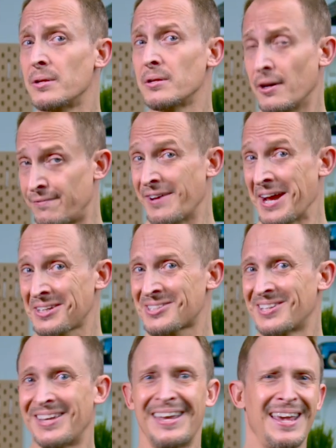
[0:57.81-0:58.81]
affect,
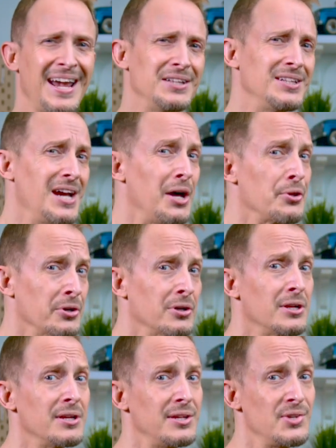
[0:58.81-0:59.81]
and the other
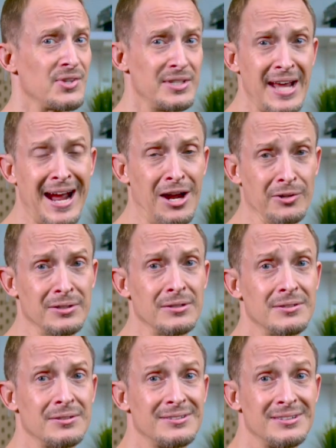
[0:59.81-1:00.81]
is a noun,
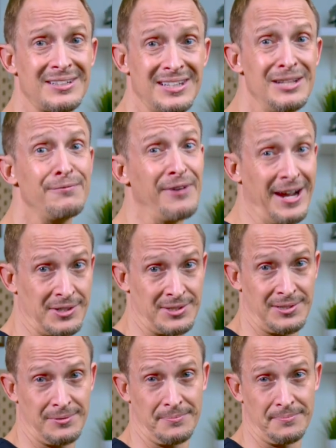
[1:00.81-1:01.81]
effect.